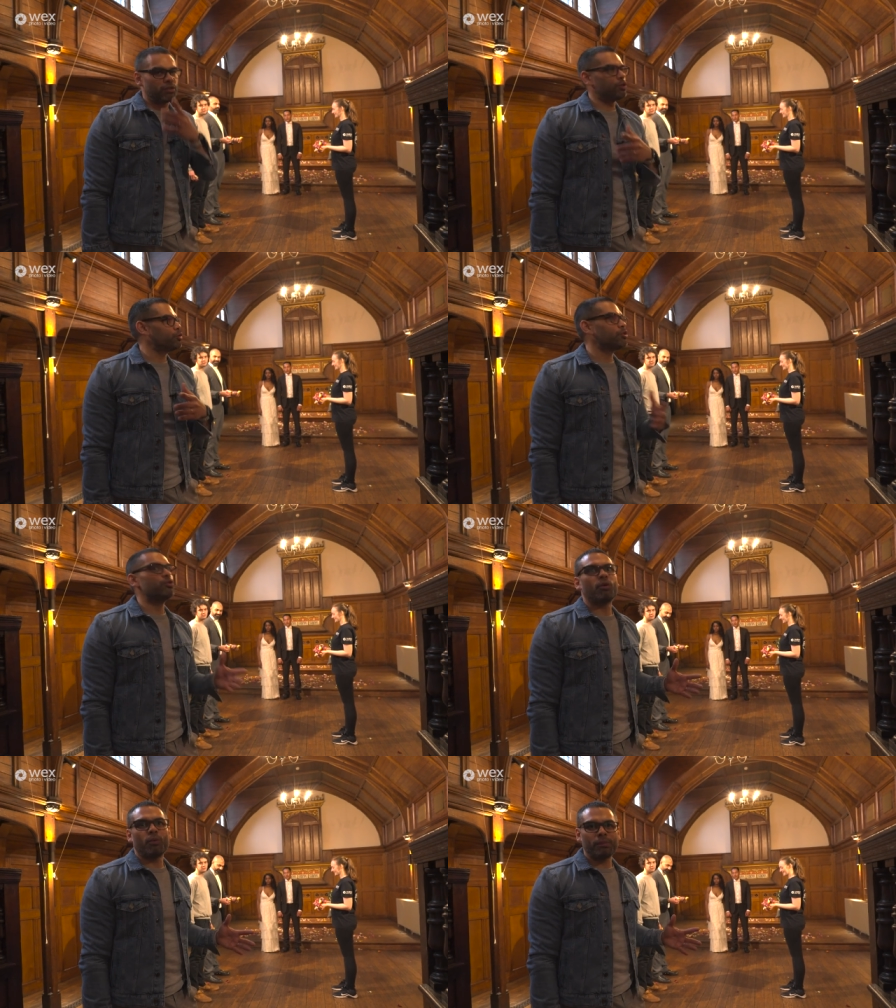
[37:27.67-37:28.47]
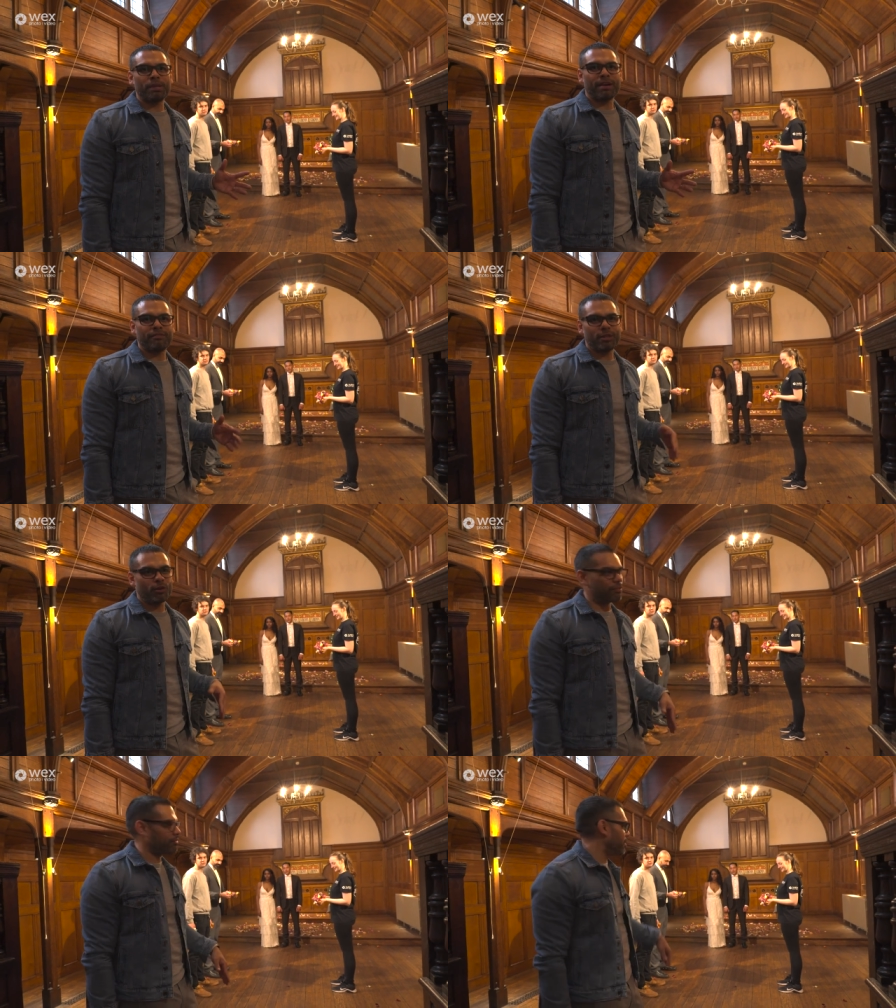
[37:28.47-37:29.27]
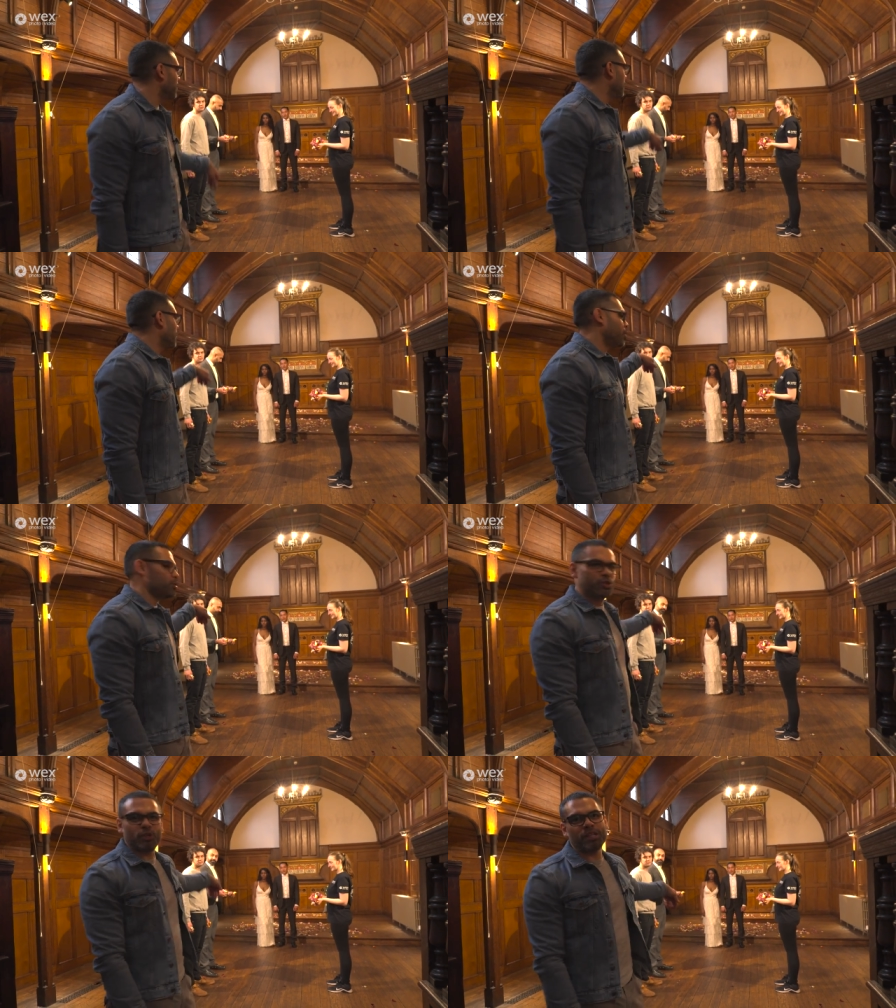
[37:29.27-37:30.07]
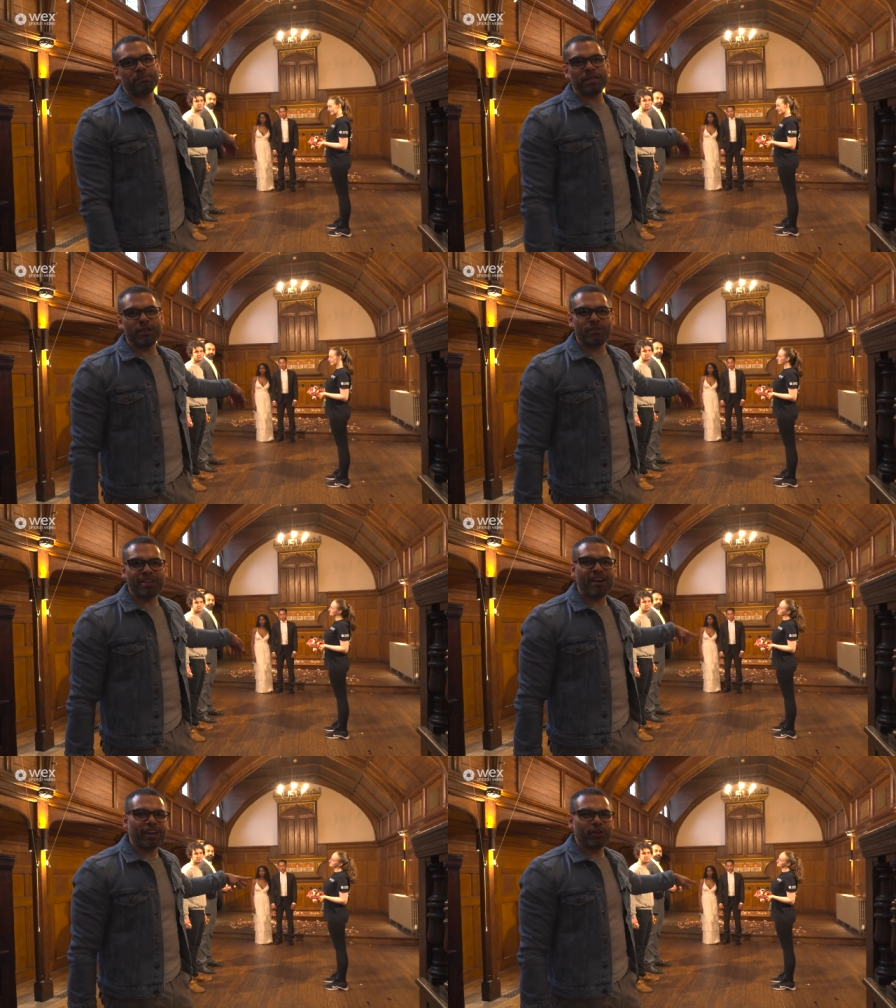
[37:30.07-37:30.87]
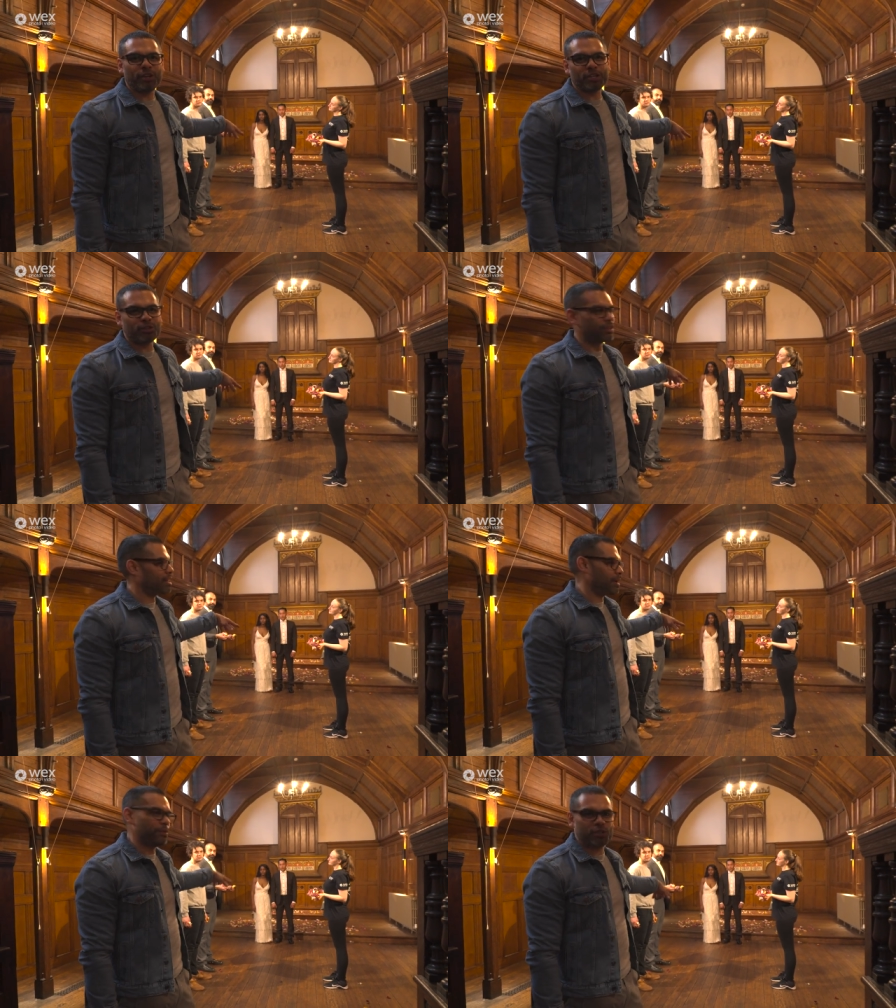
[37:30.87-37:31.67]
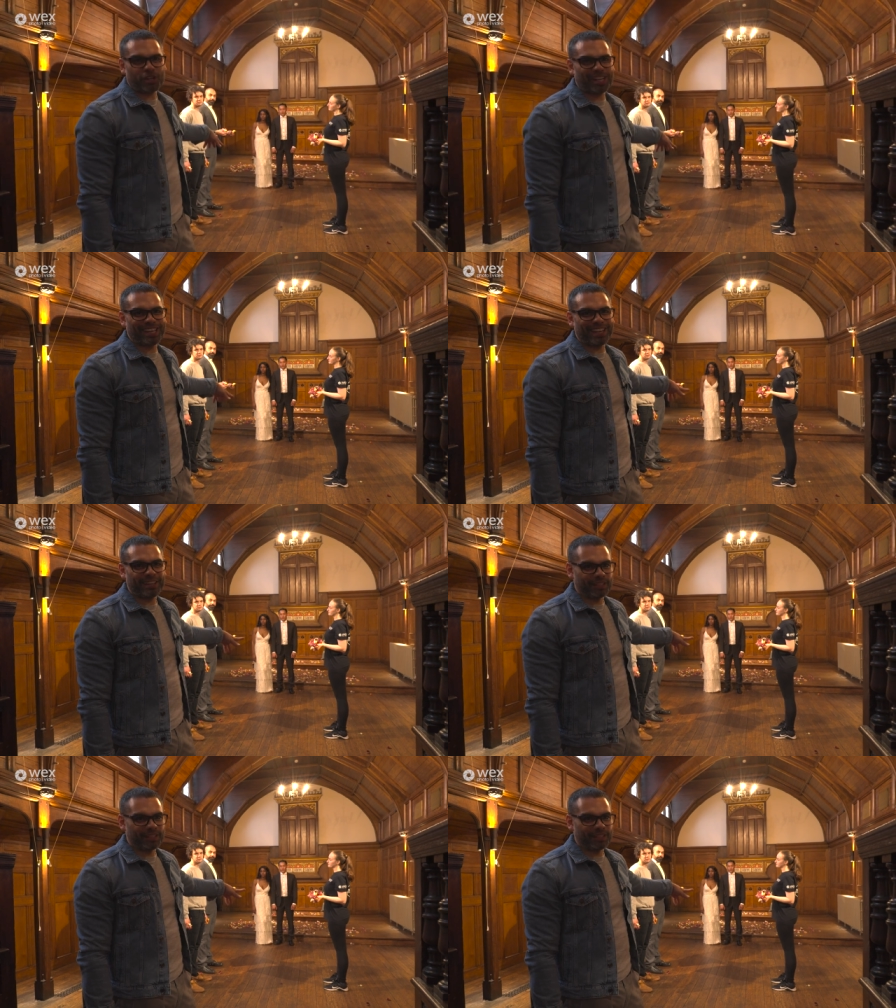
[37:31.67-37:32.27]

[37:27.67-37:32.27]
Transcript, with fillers: You do not want to be that videographer who stood in the middle of that iconic shot that they were trying to get,